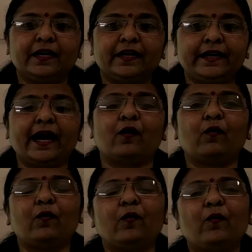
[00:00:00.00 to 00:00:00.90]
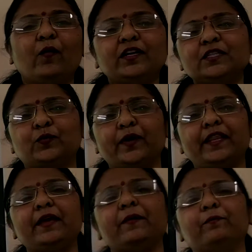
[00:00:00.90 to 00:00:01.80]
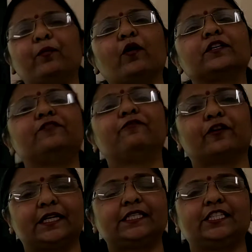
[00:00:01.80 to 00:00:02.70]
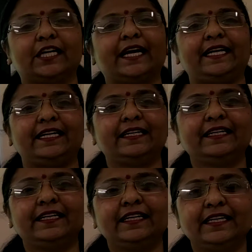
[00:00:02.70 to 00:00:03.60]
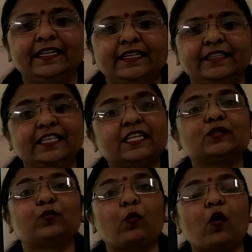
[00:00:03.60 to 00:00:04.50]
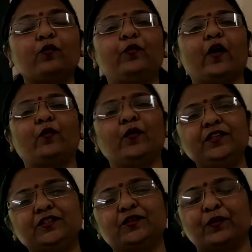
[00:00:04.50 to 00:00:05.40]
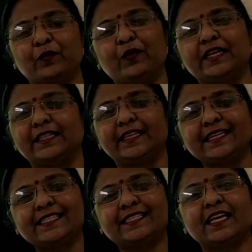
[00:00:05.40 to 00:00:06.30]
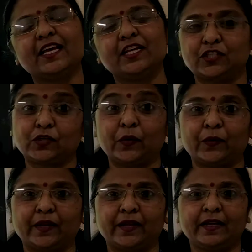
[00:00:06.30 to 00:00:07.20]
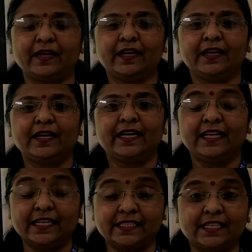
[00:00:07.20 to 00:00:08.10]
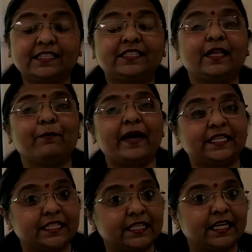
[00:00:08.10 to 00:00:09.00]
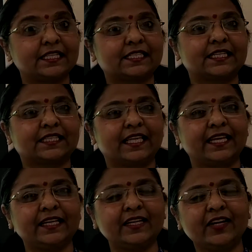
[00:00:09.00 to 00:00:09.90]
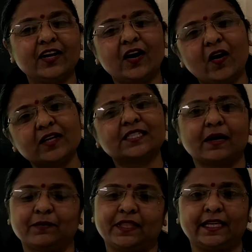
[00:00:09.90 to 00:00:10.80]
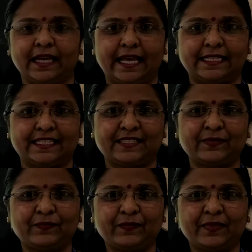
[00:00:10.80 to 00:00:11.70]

Now, what is very important for a child? This is what we are going to reveal in this story. Is it the materialistic thing or something else?